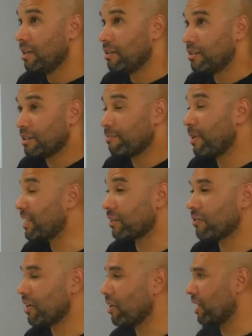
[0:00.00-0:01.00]
depending
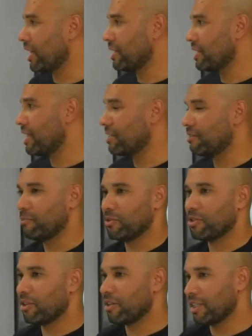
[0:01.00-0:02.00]
on the organisation, but
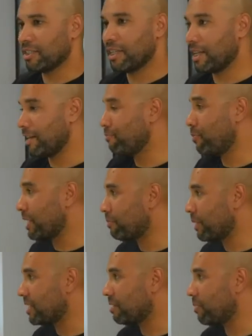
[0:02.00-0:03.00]
certainly say in big
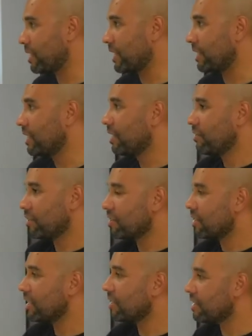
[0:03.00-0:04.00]
B2B, the
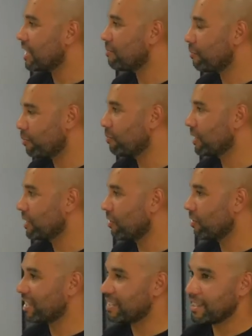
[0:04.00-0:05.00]
senior team are probably
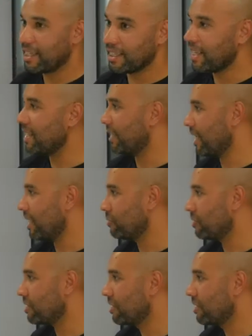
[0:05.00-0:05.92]
talking to their key accounts.